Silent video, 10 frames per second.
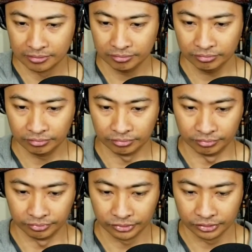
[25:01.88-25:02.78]

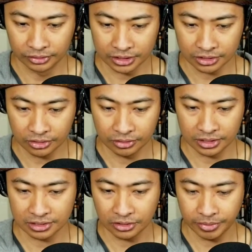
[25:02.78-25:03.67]
Hmm. Let's go.
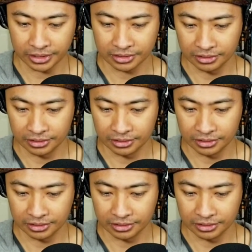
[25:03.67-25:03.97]
Let's go back to